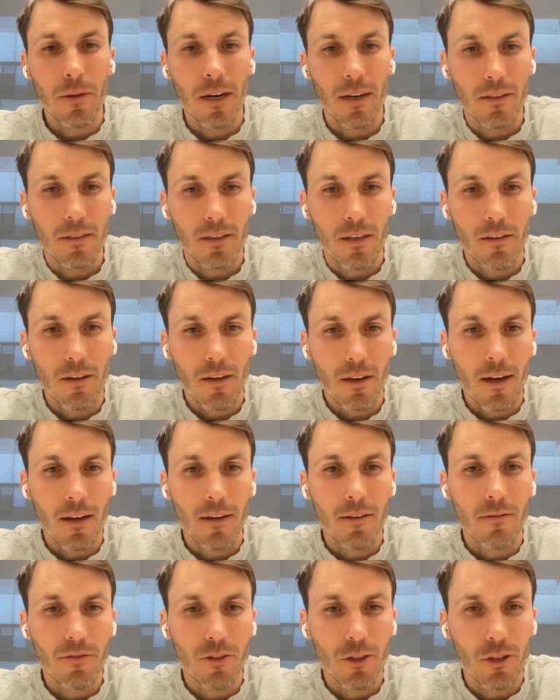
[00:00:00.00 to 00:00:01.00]
pairs of,
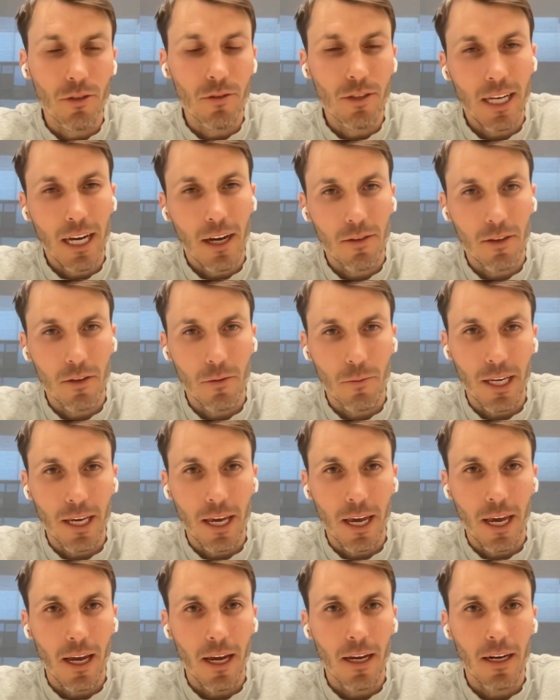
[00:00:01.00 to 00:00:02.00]
of shoes out that we
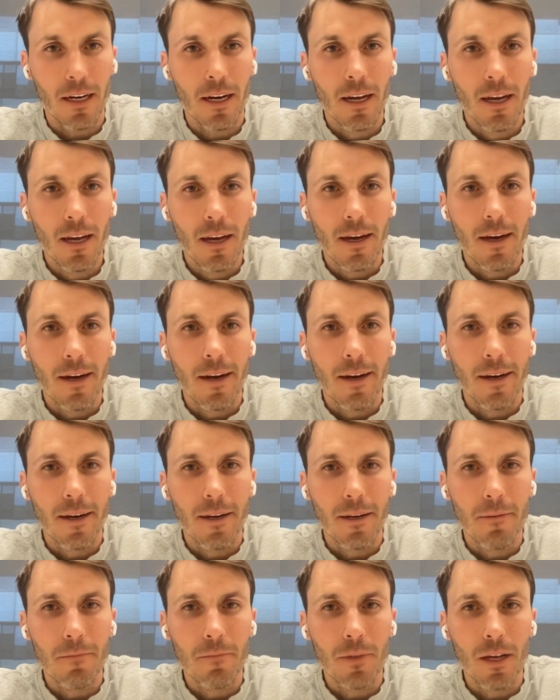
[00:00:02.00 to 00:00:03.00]
can
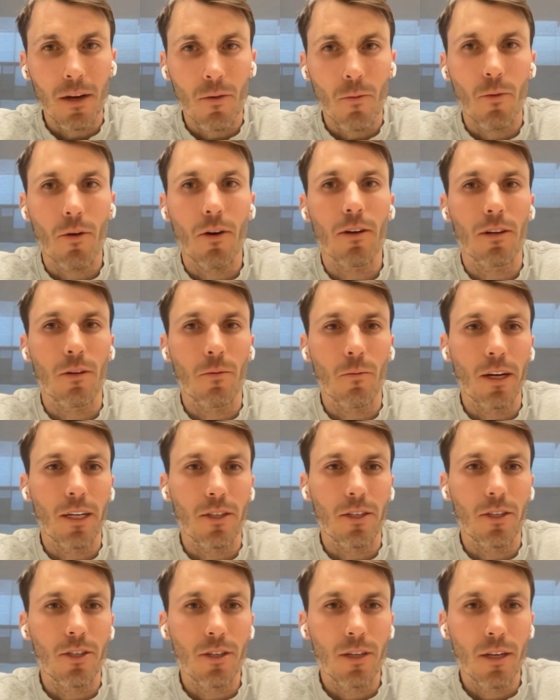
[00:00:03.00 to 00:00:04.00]
um, in a world in
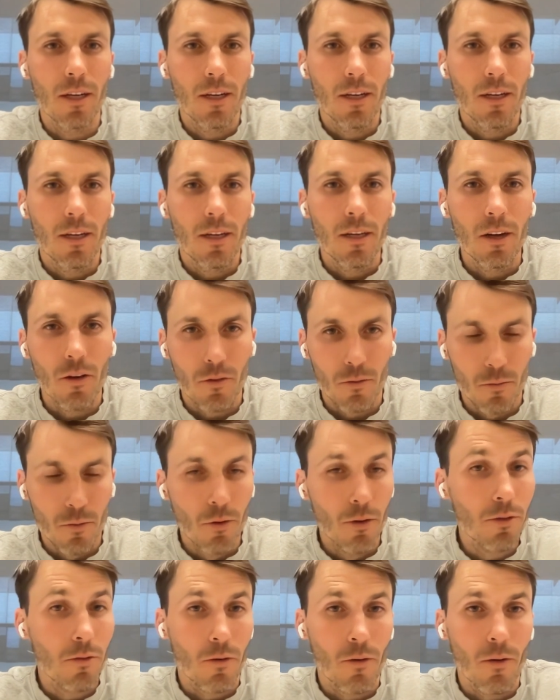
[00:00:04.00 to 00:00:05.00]
which you know the
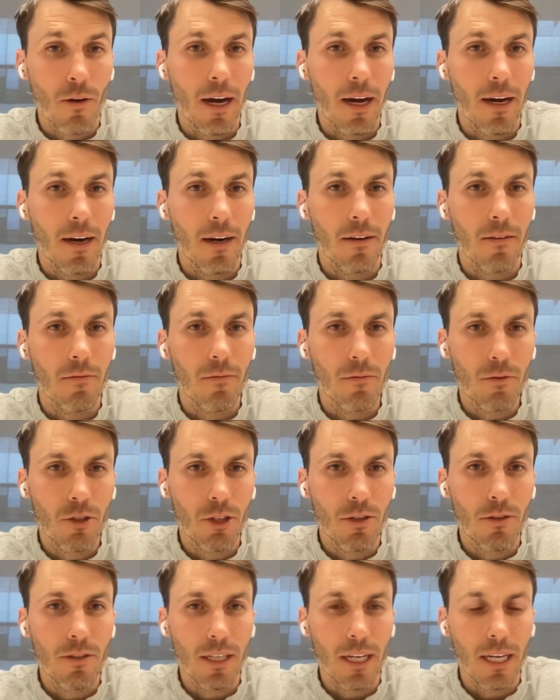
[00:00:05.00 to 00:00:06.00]
rules require
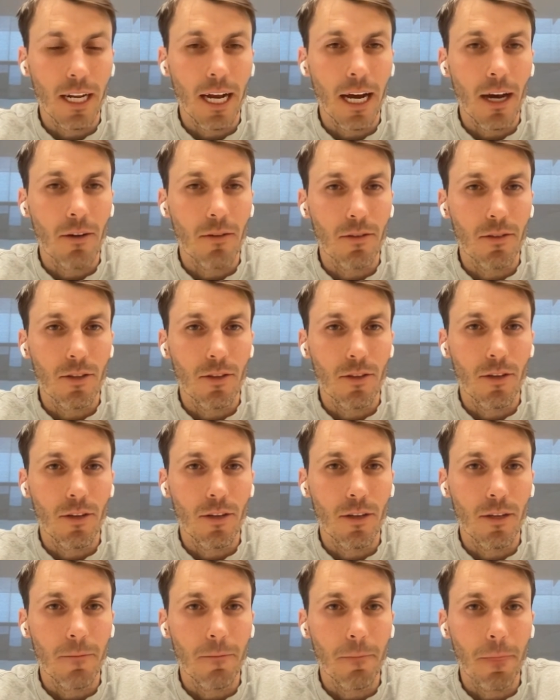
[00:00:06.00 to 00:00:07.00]
shoes to get out to
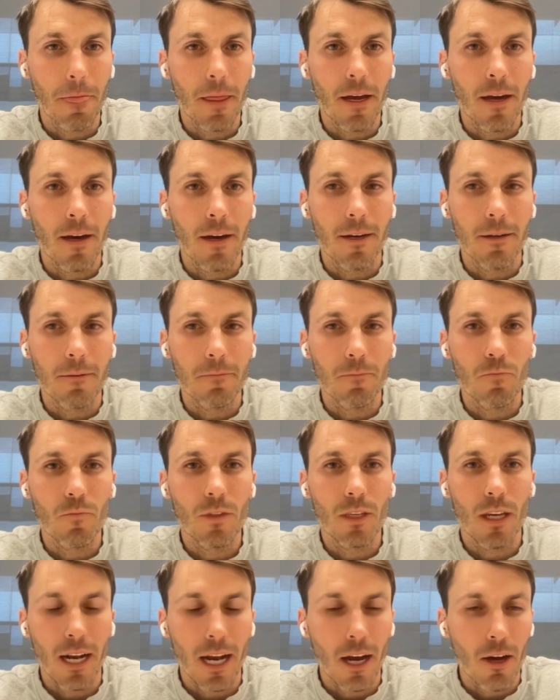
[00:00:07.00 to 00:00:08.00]
the um,
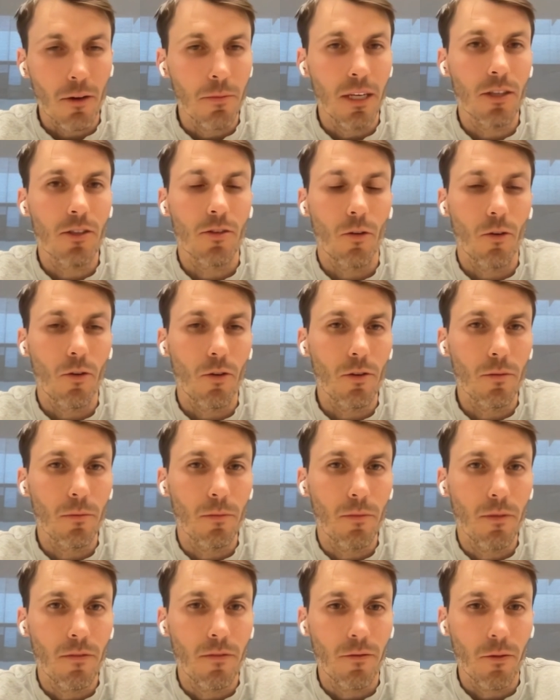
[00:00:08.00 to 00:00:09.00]
get out and be sold
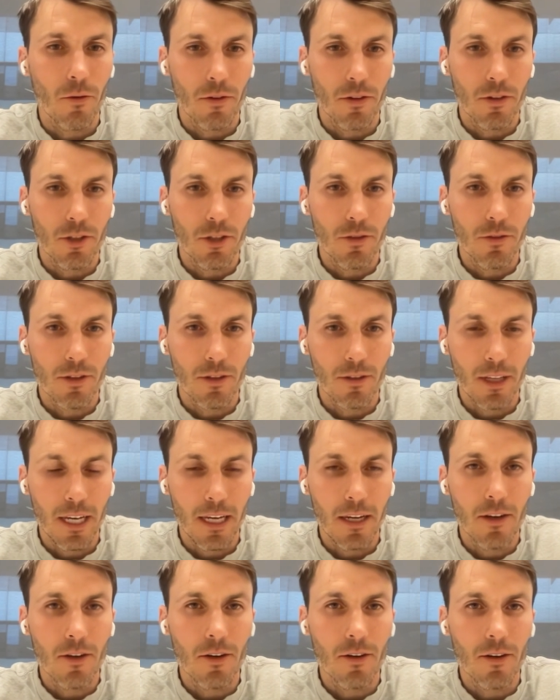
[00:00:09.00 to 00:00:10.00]
before the shoes are
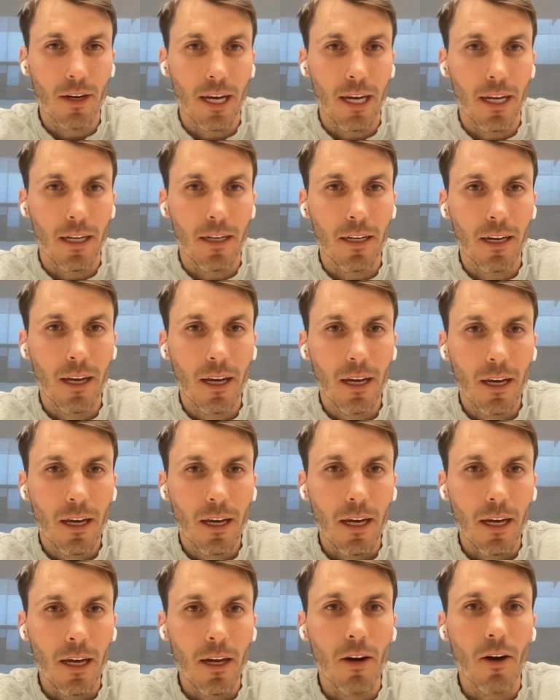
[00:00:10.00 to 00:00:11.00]
legal and
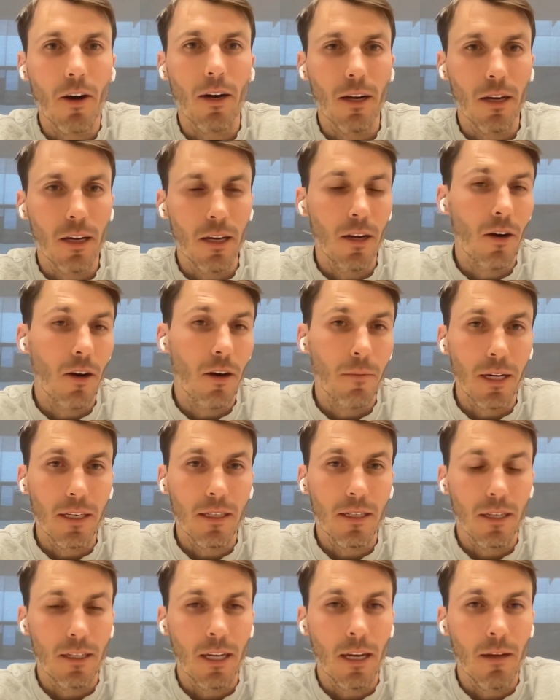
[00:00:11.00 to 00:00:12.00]
in our in our
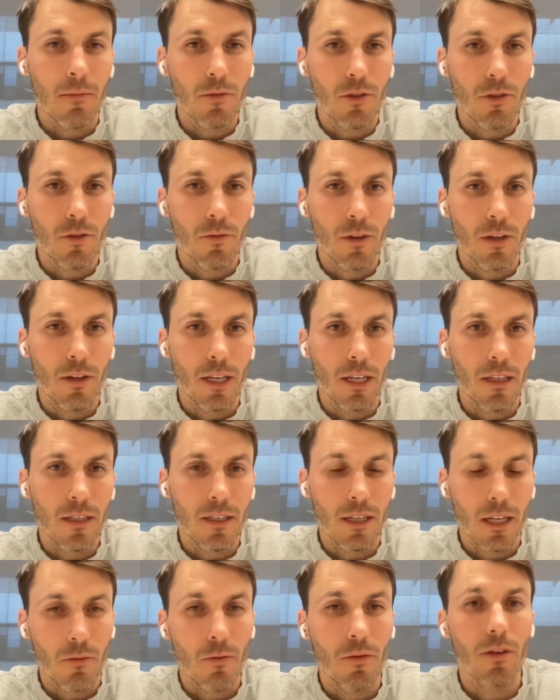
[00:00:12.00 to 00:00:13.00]
best attempt to really
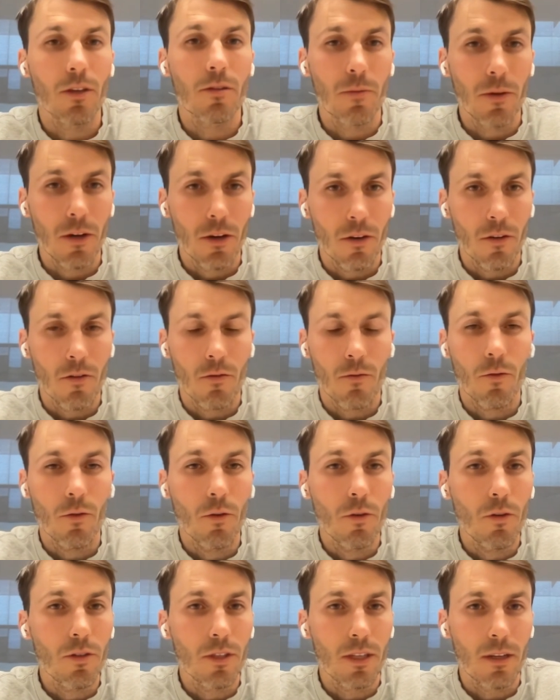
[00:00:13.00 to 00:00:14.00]
stick with the spirit of the
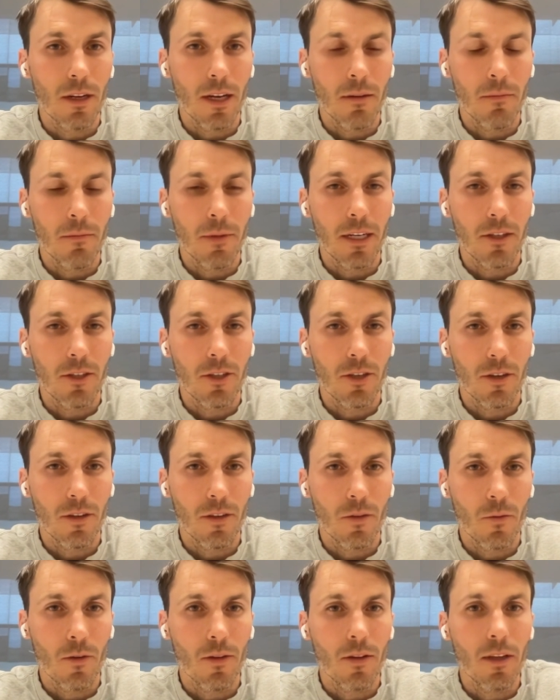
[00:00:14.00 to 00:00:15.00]
rules and, and make sure
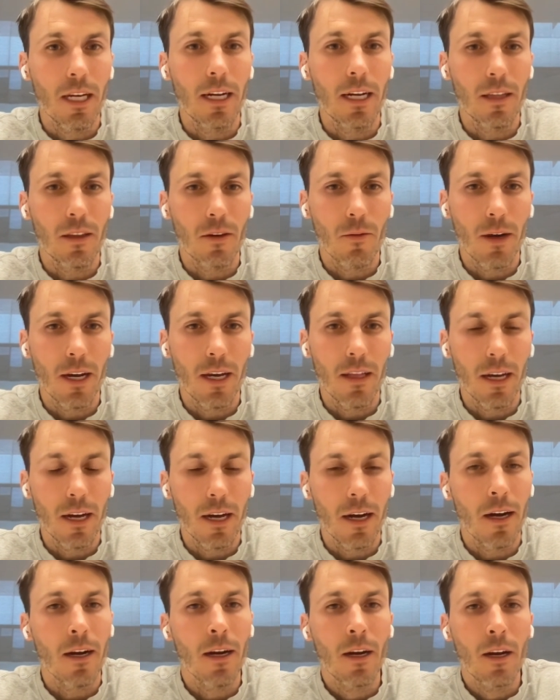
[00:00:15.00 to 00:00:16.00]
that we're leading the way
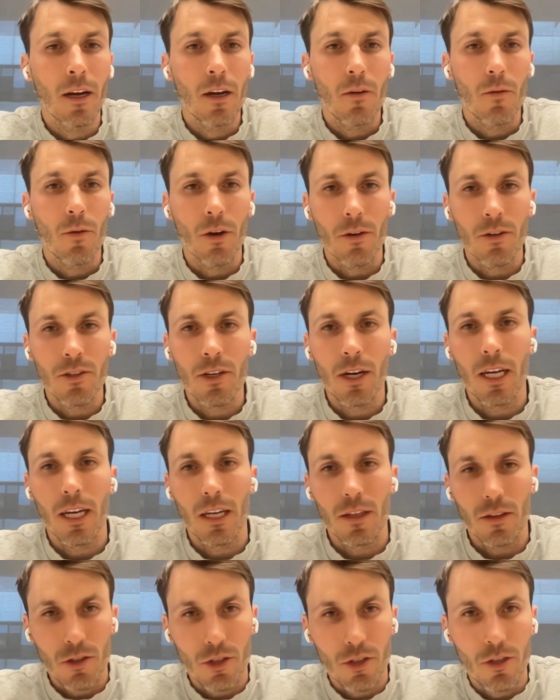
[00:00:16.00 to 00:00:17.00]
there we always try to
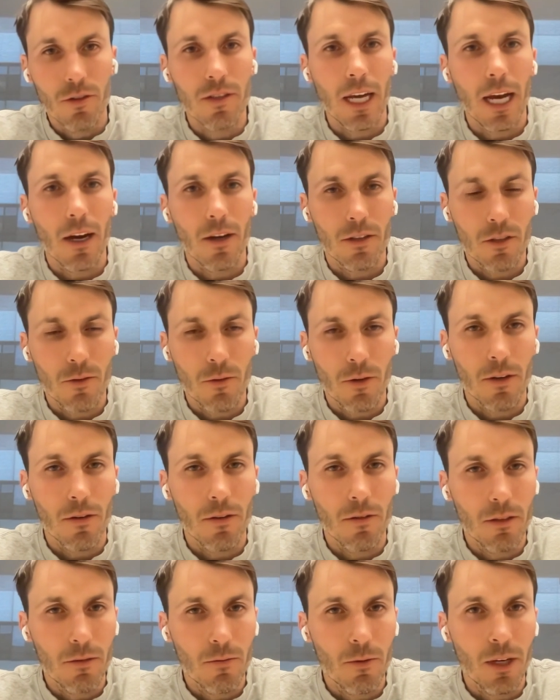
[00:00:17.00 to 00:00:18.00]
get the shoes out as
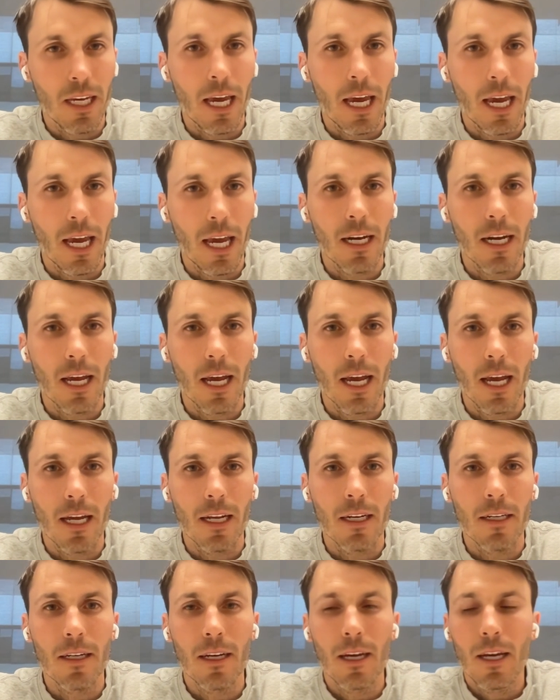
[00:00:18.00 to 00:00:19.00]
quickly as we can
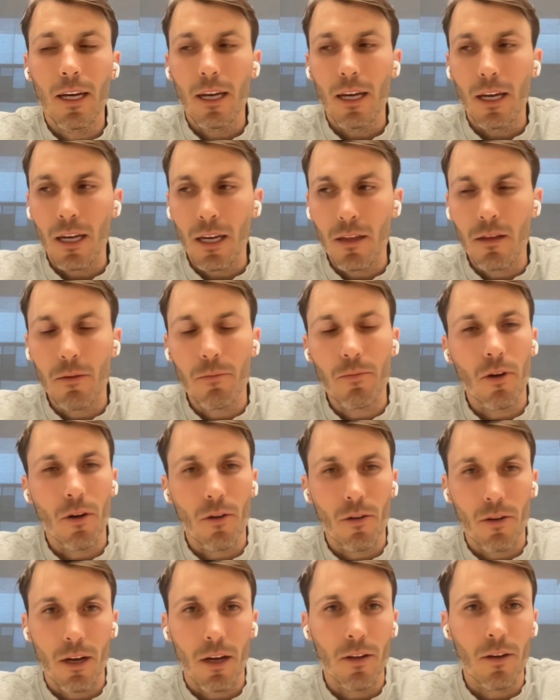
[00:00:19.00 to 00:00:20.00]
and in the
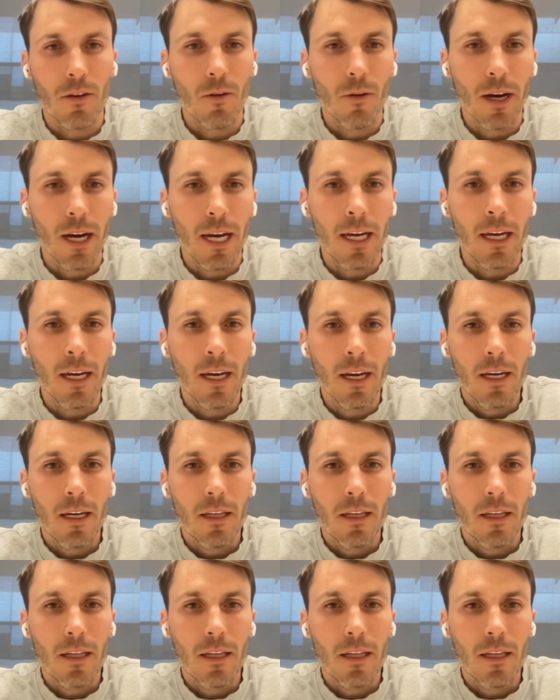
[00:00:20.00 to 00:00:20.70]
proto way,